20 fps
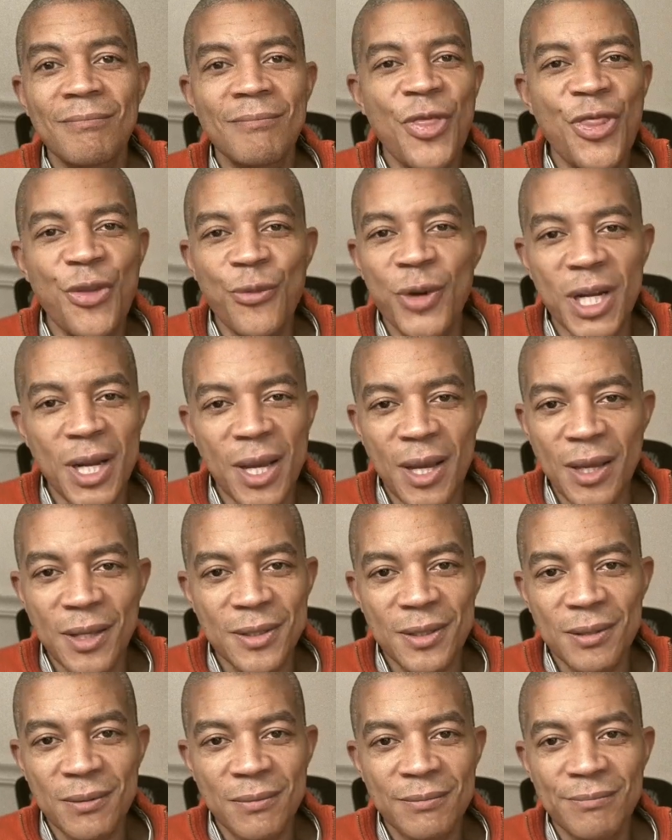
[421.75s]
three
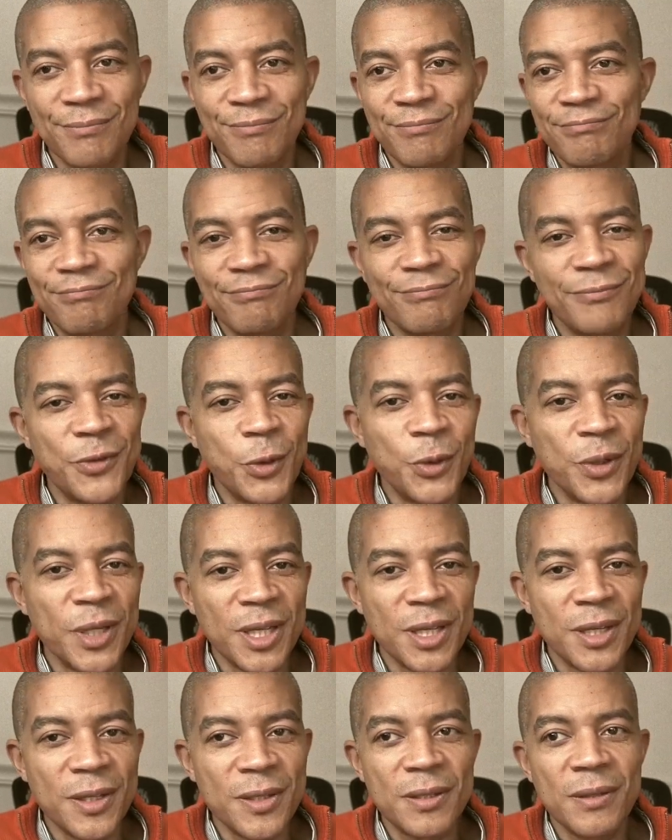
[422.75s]
days, four
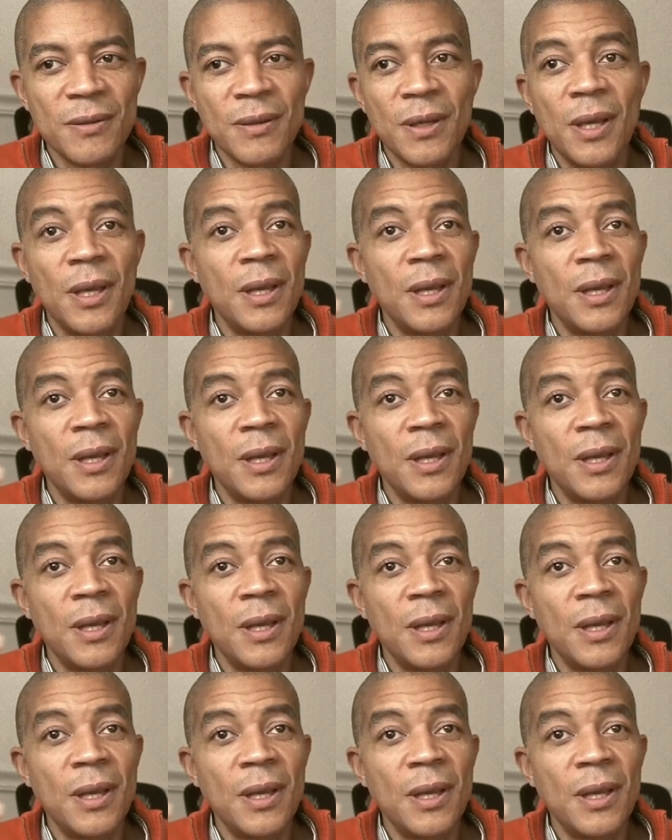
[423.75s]
days.